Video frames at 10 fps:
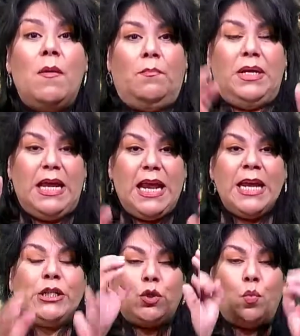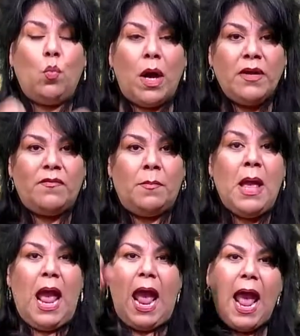But each one of them,
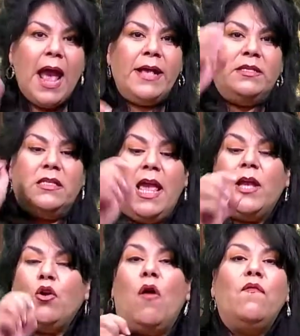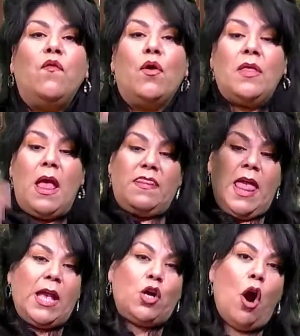as they go forth,
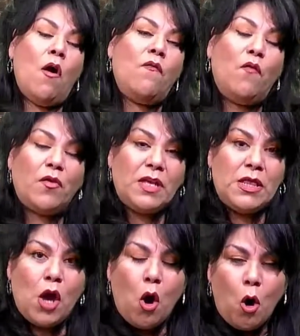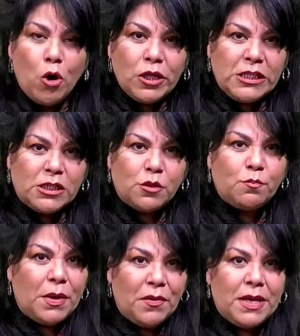they go forth in the Holy
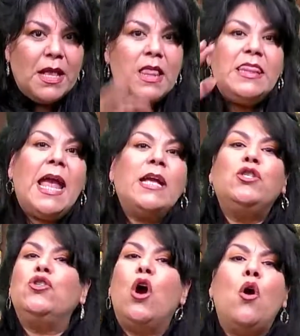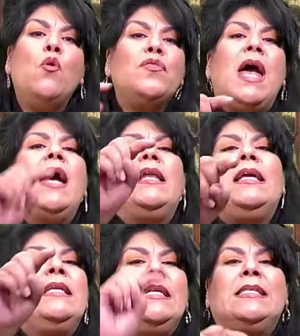Spirit. They know that
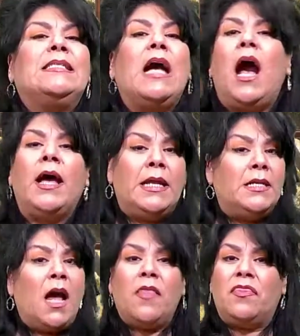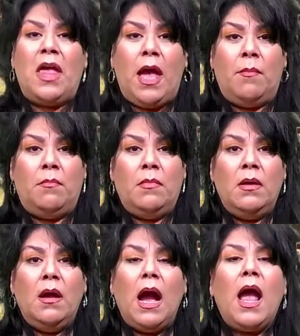it is God and not them.
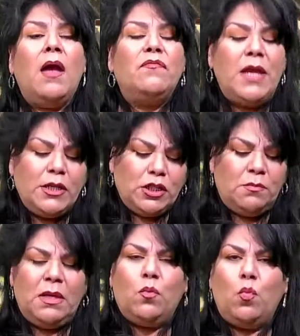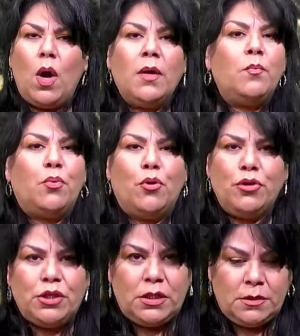I have yet to meet one
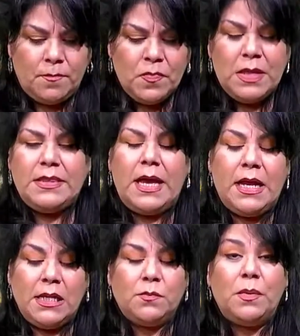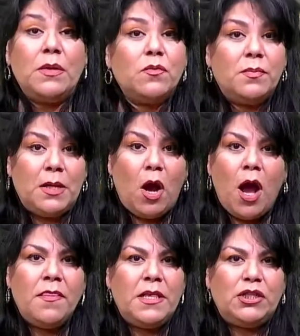person that has been with me
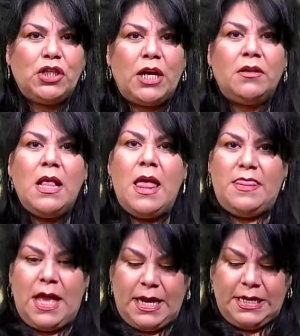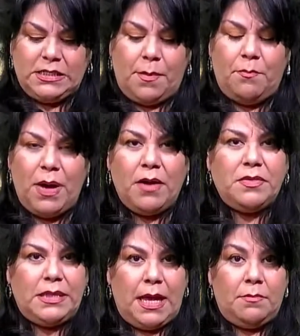on this channel that it's
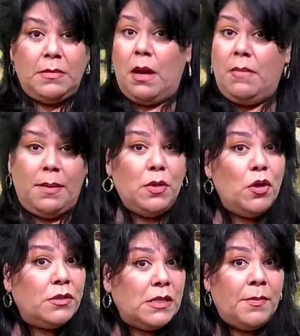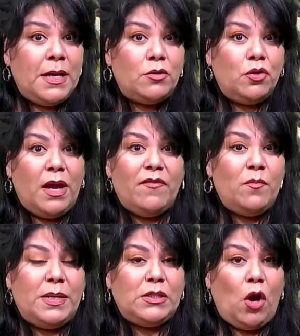about them. Now, maybe there are some, I don't know
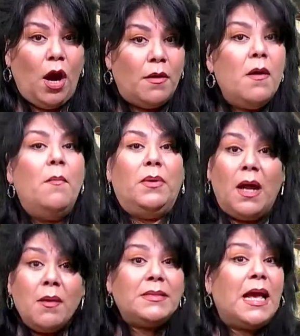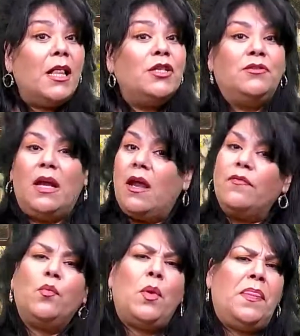everybody's heart, but I'm telling you,
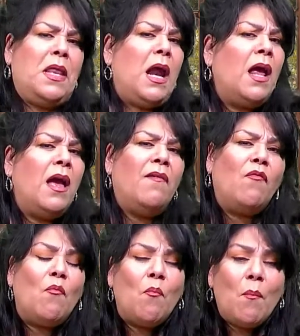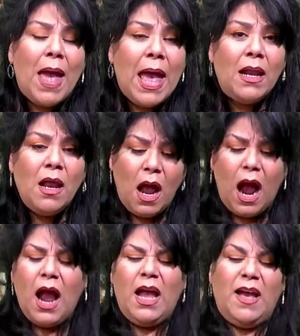everyone that I have met,
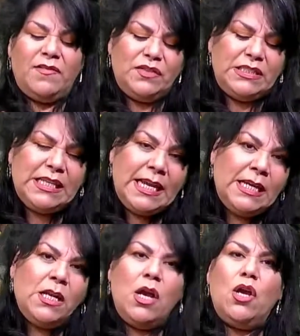I have seen,